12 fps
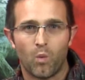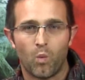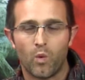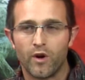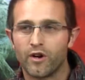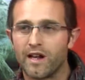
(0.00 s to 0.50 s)

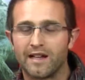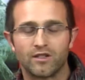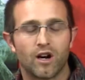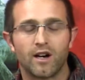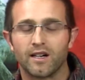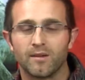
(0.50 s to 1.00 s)
we're not
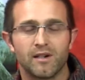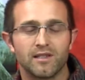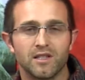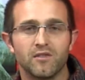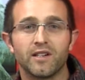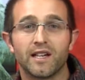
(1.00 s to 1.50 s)
talking about
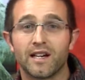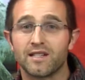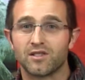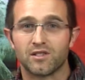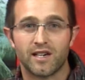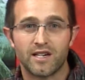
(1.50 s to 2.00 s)
living in
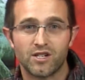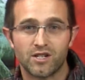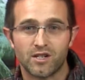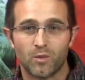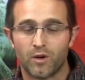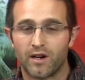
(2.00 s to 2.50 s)

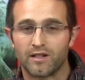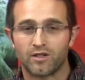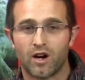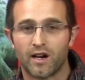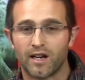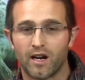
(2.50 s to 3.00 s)
isolation. We're not
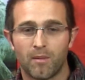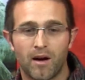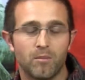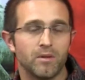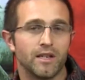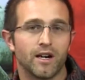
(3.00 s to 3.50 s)
talking
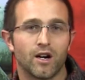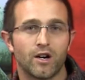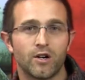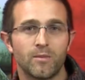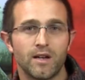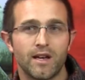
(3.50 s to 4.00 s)
about being a
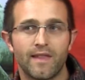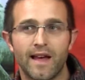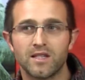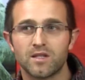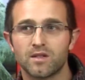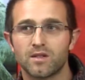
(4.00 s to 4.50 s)
hermit, and
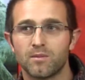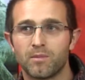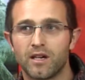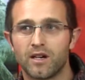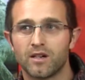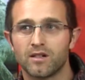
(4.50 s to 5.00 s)
that's
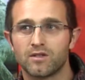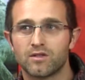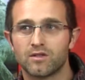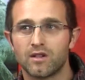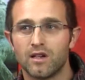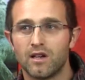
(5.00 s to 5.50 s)

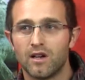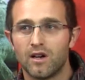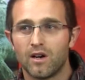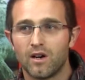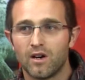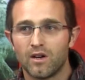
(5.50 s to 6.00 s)
because
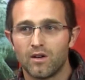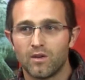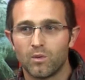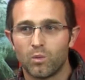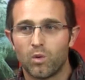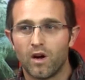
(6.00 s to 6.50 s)

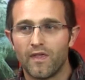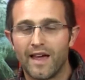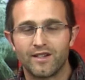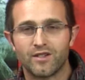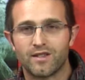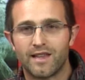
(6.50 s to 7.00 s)
one
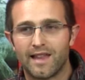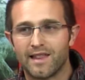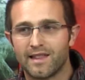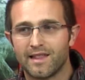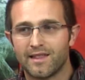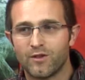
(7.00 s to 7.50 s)

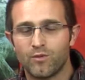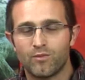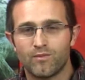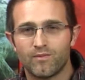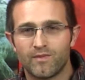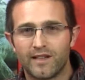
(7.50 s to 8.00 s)

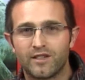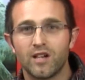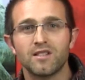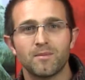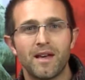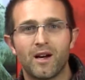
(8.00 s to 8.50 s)
that
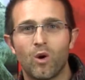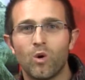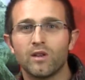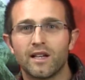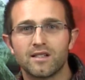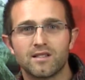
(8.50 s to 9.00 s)
doesn't make a
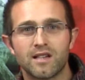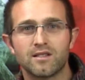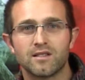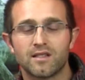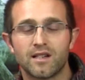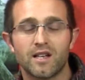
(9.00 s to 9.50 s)
whole lot of sense
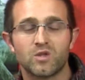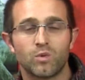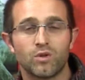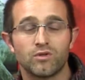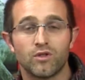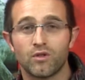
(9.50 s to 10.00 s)
in today's
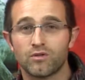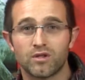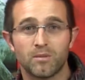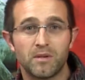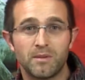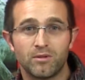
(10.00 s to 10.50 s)
world. Although
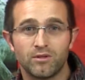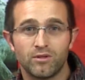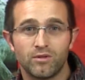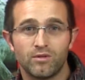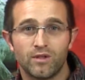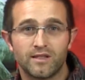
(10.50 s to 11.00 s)
some people
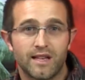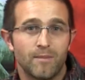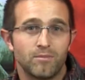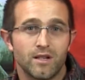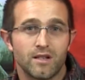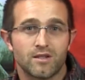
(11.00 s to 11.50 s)
do
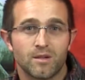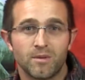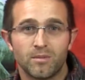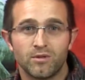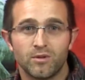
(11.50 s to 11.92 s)
attempt it and some people